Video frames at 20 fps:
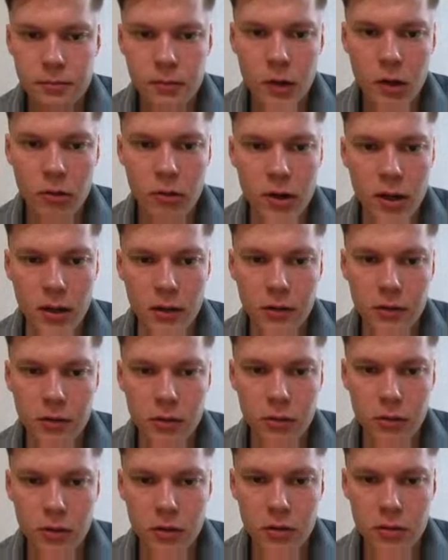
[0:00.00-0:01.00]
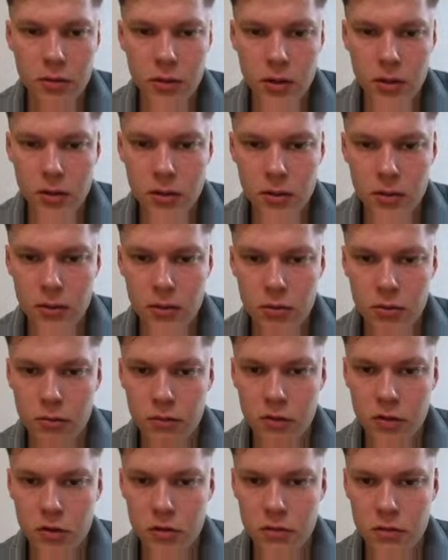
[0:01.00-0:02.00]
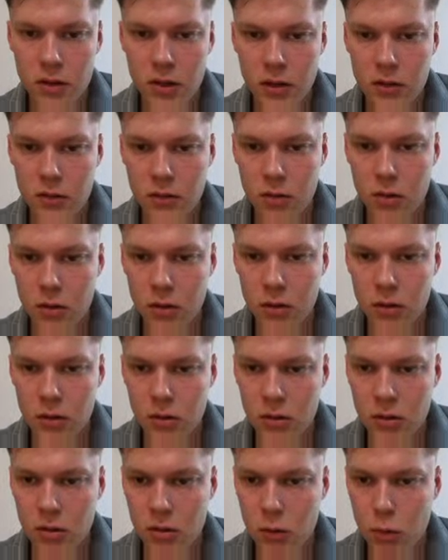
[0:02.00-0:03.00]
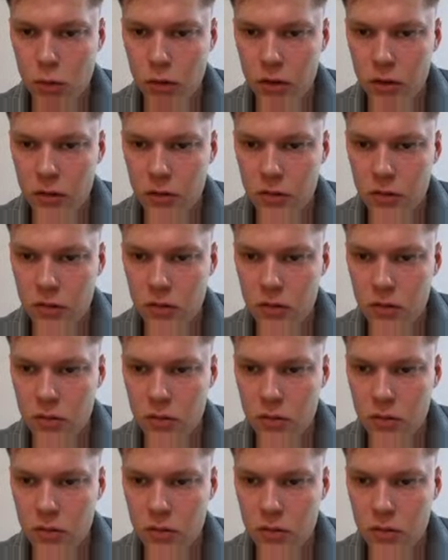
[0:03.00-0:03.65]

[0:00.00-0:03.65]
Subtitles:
Okay, so this two feature flags, log and log always.